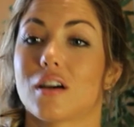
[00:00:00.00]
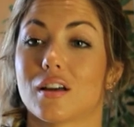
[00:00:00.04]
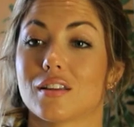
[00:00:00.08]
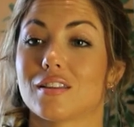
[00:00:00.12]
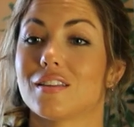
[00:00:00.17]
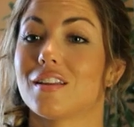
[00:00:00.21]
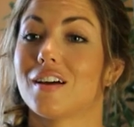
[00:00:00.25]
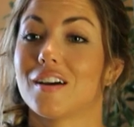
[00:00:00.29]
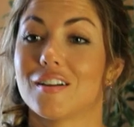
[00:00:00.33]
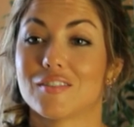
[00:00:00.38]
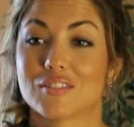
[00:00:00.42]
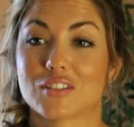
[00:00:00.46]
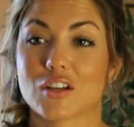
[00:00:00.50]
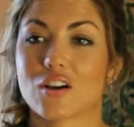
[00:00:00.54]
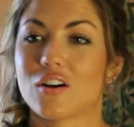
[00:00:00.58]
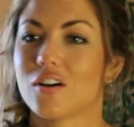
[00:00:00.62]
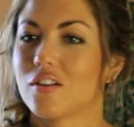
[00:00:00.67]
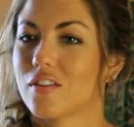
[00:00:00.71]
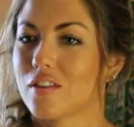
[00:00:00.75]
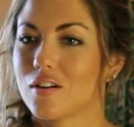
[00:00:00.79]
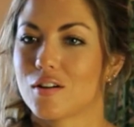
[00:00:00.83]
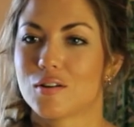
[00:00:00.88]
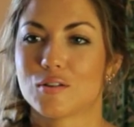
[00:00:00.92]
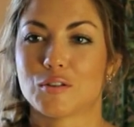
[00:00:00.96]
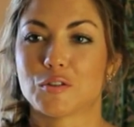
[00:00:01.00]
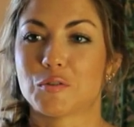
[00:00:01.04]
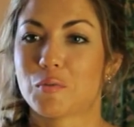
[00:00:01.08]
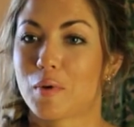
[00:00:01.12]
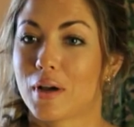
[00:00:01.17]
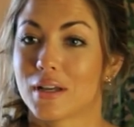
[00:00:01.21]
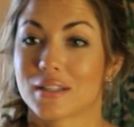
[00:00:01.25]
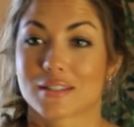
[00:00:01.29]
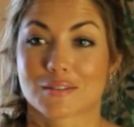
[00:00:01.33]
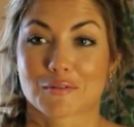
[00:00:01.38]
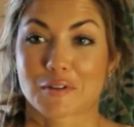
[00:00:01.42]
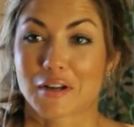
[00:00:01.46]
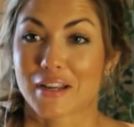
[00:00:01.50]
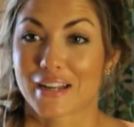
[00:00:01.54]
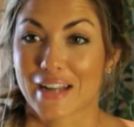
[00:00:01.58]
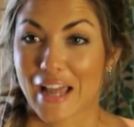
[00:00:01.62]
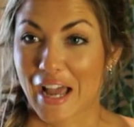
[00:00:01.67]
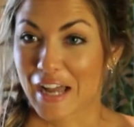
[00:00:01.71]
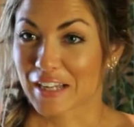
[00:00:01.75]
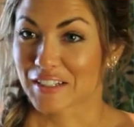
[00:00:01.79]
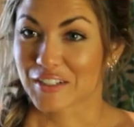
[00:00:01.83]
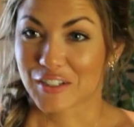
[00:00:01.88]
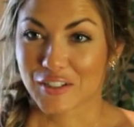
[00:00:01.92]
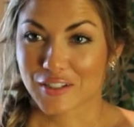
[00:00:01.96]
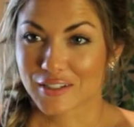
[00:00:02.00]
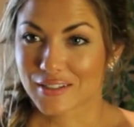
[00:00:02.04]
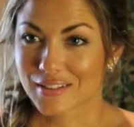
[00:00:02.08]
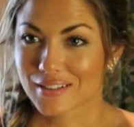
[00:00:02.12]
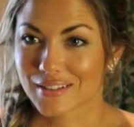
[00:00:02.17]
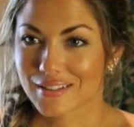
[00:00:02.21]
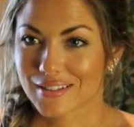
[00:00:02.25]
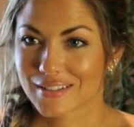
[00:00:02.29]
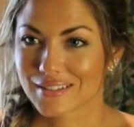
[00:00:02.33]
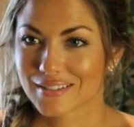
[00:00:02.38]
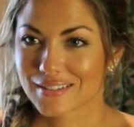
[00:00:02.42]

I loved all the Old West reenactors.